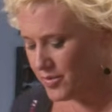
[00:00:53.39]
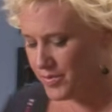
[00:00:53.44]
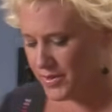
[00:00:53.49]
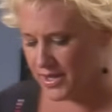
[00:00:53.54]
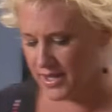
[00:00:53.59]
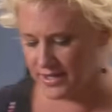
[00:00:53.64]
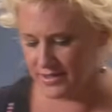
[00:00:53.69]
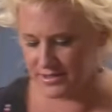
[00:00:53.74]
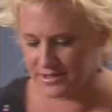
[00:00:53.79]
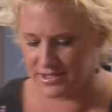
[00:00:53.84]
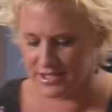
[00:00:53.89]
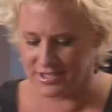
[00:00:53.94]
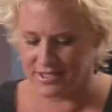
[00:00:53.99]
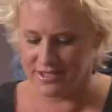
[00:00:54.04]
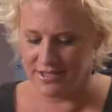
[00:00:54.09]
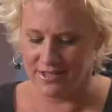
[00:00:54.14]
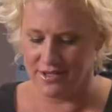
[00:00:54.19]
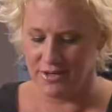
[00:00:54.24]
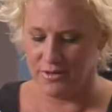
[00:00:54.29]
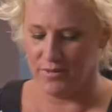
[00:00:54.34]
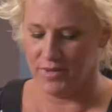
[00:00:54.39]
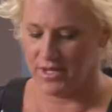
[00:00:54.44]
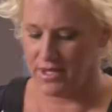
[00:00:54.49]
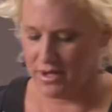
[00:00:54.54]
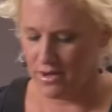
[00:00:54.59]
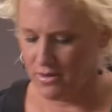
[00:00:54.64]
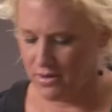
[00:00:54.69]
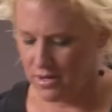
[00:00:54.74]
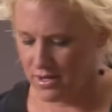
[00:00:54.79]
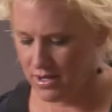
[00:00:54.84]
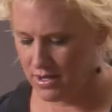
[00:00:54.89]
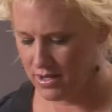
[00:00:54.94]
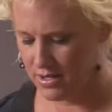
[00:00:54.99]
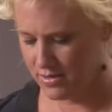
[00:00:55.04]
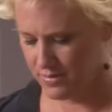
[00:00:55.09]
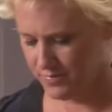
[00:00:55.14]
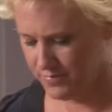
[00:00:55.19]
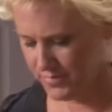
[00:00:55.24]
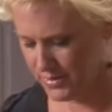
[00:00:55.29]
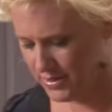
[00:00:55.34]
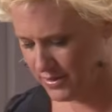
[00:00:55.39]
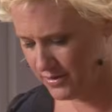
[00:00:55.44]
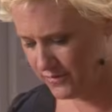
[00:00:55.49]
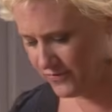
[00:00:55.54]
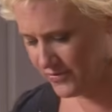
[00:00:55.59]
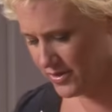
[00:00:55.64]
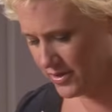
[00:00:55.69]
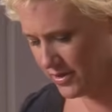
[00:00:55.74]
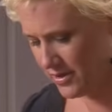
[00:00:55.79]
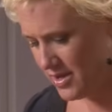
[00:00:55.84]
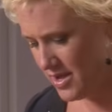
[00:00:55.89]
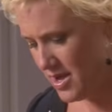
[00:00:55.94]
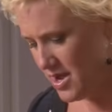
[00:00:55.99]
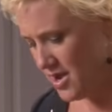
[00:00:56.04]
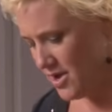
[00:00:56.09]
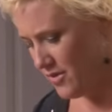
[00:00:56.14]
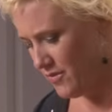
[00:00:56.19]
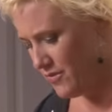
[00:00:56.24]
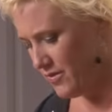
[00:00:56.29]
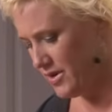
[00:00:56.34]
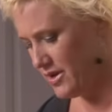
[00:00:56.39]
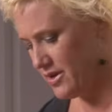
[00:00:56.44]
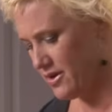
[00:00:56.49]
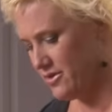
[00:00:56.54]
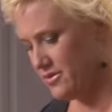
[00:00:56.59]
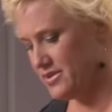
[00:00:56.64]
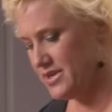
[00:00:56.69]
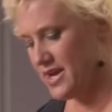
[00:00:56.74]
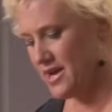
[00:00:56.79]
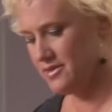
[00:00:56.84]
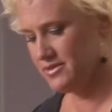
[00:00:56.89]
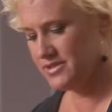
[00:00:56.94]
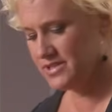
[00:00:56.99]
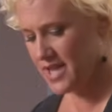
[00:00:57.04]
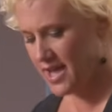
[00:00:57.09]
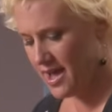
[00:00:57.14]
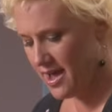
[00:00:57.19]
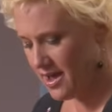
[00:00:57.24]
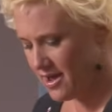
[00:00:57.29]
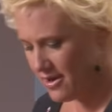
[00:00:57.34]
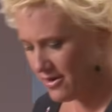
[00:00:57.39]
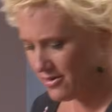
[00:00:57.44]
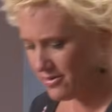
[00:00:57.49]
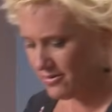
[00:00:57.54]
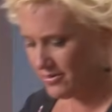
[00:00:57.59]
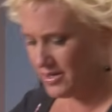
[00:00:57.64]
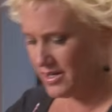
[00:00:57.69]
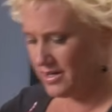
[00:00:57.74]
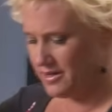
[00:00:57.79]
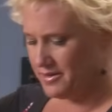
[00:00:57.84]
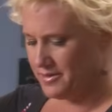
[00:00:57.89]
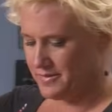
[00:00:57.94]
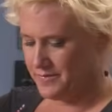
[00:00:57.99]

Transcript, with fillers: bit. Here we go. Oh, beautiful. We go downtown,